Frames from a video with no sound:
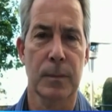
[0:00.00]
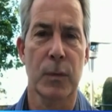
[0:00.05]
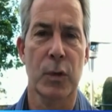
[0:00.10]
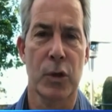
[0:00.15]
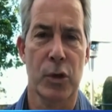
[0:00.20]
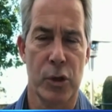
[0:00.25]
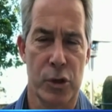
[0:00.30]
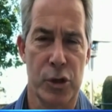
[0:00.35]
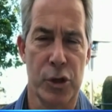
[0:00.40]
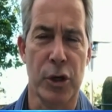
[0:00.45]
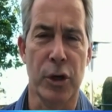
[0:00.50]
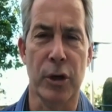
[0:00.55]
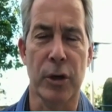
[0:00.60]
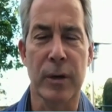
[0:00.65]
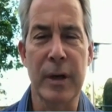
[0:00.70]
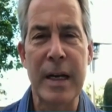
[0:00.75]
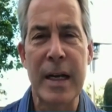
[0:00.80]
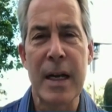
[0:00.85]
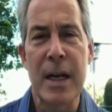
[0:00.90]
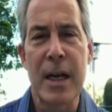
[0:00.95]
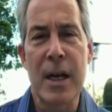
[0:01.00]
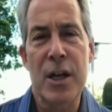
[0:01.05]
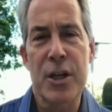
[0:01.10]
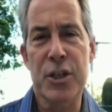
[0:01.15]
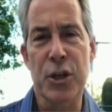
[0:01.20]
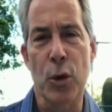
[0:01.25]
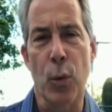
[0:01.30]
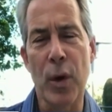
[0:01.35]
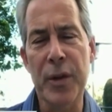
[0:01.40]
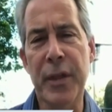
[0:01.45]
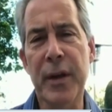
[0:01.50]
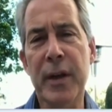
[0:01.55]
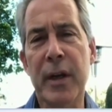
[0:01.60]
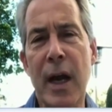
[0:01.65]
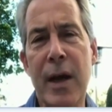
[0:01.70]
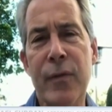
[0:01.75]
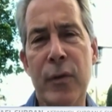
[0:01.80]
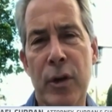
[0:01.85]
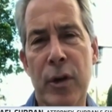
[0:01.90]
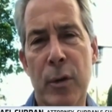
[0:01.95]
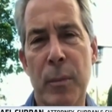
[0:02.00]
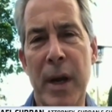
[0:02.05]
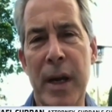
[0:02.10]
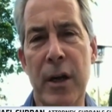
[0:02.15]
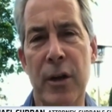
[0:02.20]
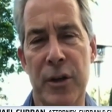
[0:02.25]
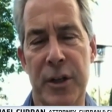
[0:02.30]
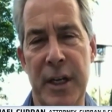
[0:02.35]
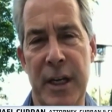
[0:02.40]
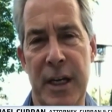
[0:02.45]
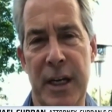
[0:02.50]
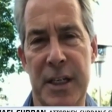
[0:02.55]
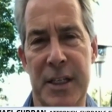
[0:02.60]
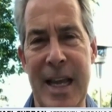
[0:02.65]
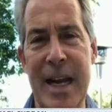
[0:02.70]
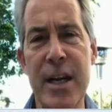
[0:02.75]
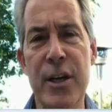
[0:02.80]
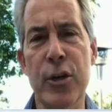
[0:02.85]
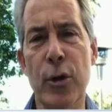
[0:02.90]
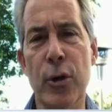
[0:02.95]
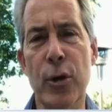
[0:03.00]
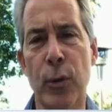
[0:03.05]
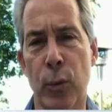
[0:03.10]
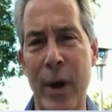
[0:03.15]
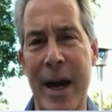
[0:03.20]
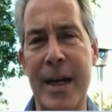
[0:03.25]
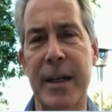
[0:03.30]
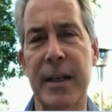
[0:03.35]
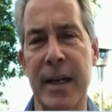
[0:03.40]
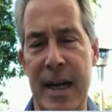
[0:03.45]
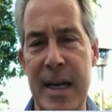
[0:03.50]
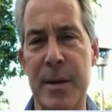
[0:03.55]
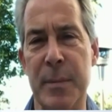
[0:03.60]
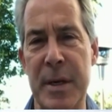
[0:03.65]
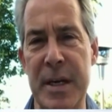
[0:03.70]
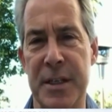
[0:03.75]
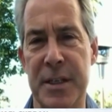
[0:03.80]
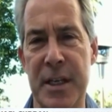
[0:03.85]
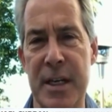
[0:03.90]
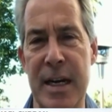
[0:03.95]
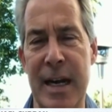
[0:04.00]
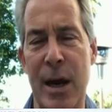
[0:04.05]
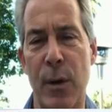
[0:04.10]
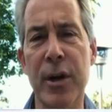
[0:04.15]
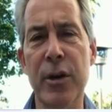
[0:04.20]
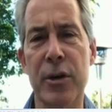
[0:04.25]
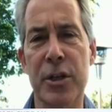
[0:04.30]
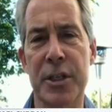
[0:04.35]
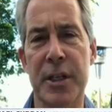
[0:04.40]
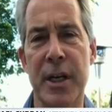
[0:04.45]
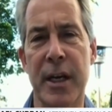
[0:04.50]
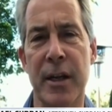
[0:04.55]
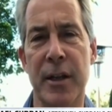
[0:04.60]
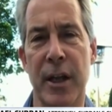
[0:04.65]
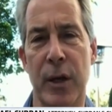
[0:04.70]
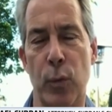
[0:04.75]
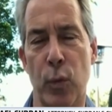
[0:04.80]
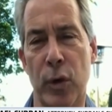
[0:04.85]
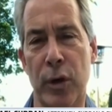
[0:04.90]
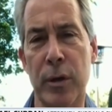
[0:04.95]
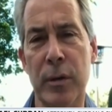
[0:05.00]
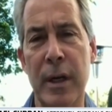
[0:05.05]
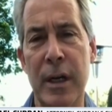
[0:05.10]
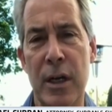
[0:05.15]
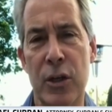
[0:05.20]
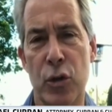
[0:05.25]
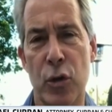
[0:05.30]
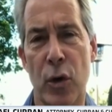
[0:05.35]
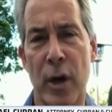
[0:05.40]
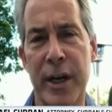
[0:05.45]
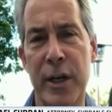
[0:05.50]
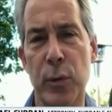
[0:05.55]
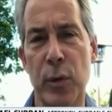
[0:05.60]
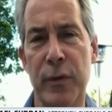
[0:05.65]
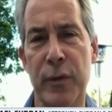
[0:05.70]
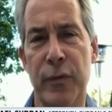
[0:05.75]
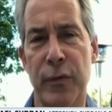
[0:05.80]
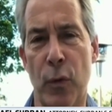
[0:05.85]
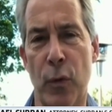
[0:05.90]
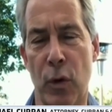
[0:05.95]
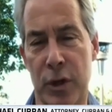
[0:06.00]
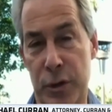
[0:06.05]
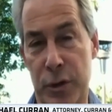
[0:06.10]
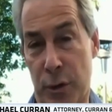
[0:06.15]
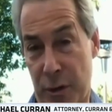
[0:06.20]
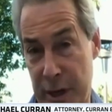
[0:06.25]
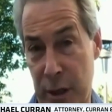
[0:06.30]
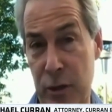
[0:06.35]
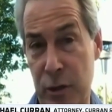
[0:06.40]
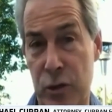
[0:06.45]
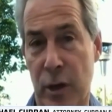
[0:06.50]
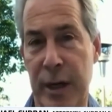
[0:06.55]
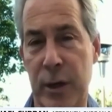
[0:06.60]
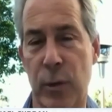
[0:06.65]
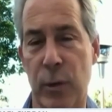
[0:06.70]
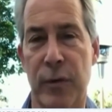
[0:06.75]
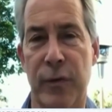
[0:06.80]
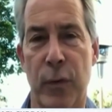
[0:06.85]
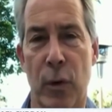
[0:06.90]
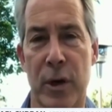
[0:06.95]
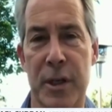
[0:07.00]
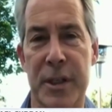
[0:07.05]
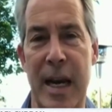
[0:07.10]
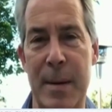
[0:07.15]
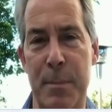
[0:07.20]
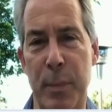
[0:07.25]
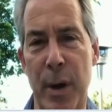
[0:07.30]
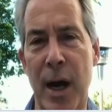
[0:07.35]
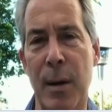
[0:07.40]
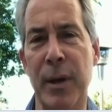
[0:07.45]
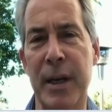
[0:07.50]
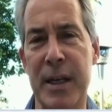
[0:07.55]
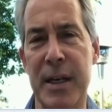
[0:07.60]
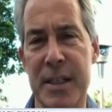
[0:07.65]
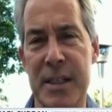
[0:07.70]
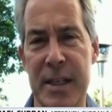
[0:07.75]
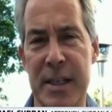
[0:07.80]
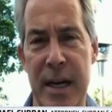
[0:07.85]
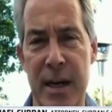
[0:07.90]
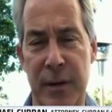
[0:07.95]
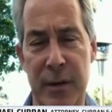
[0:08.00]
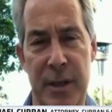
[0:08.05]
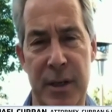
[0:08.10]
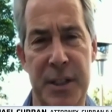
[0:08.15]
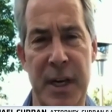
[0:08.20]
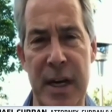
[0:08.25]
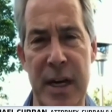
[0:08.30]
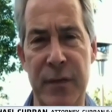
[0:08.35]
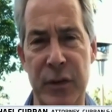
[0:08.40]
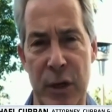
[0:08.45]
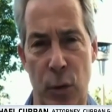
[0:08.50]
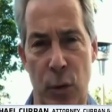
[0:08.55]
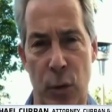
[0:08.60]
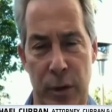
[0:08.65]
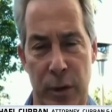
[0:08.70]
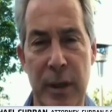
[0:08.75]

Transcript: Sure. So what the governor and the mayor did is they directed ABC. Now understand that we're trying to enforce, or they're trying to enforce, a public safety order.